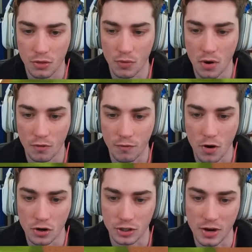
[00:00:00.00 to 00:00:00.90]
throw to
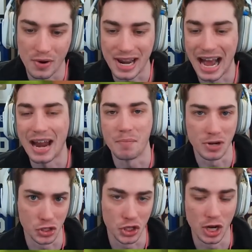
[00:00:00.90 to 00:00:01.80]
first, and we got
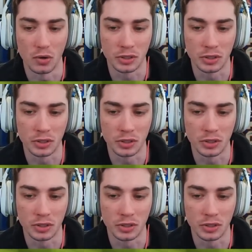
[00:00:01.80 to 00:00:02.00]
Biggio.